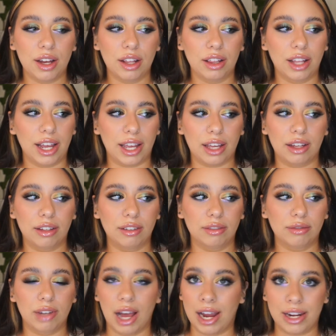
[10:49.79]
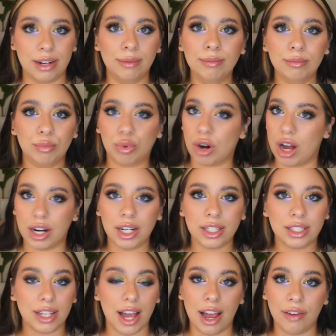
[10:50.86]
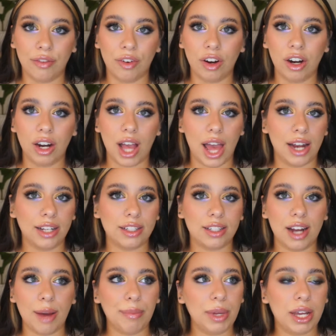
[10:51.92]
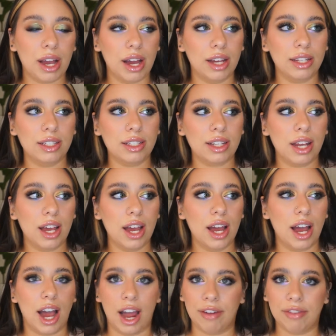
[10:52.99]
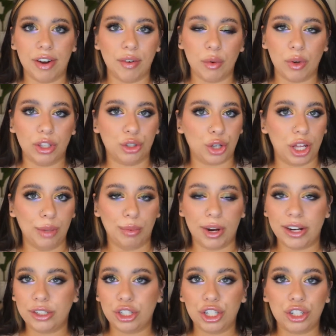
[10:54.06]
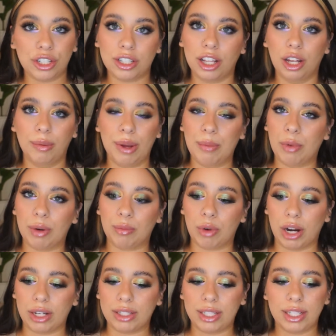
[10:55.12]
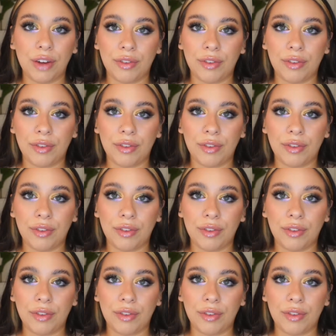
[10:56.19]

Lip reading: like item products ever, and it's not because I've never wanted to try the brand. She's just a little bit more pricey.